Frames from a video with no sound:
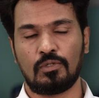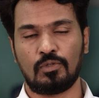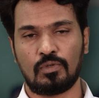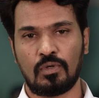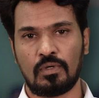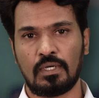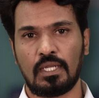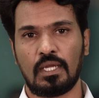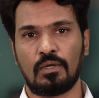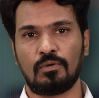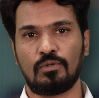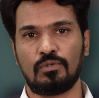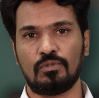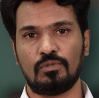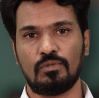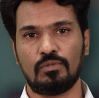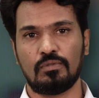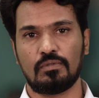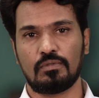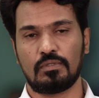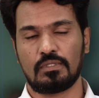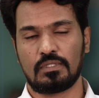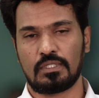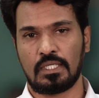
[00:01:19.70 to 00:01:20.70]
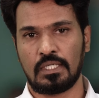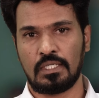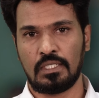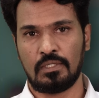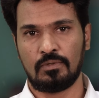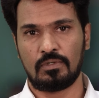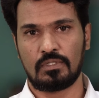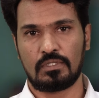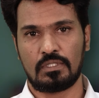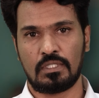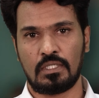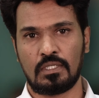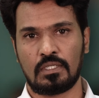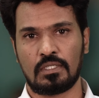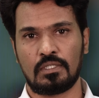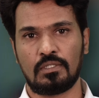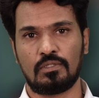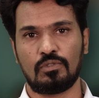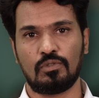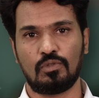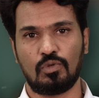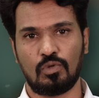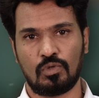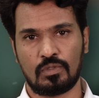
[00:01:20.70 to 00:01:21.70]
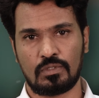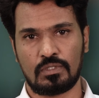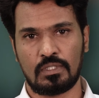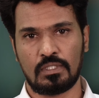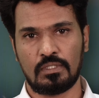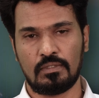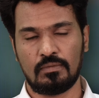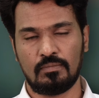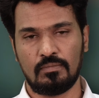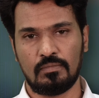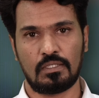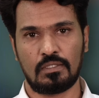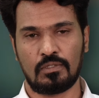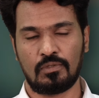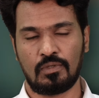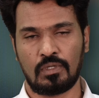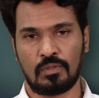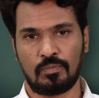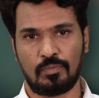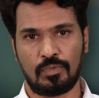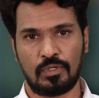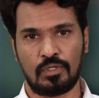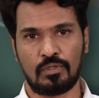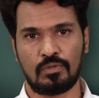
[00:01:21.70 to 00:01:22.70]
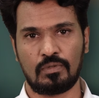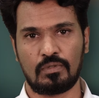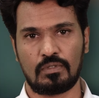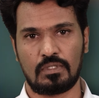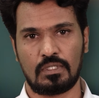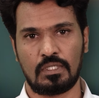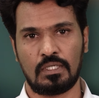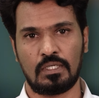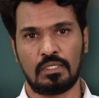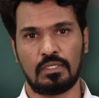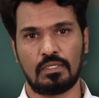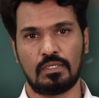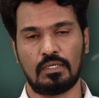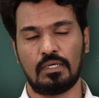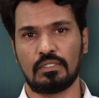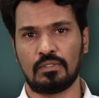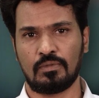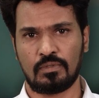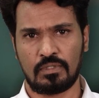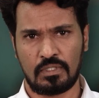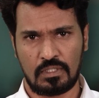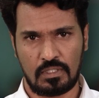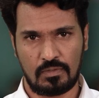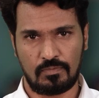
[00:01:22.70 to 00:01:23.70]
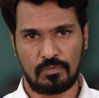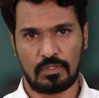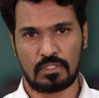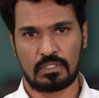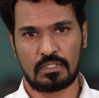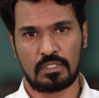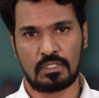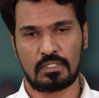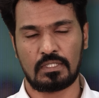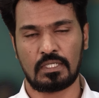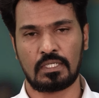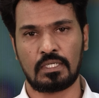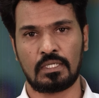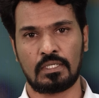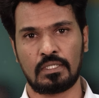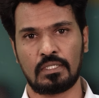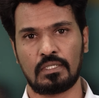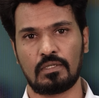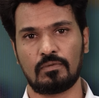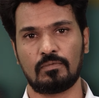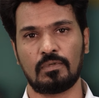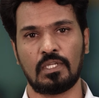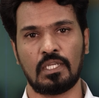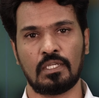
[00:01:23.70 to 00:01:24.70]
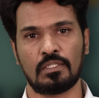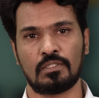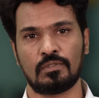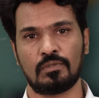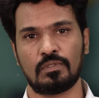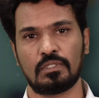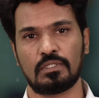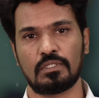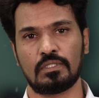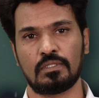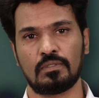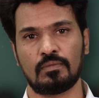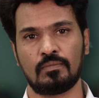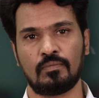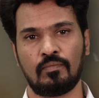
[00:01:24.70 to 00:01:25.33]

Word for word: you don't have to send your children to coaching during PUC, even in the first or second year of graduation.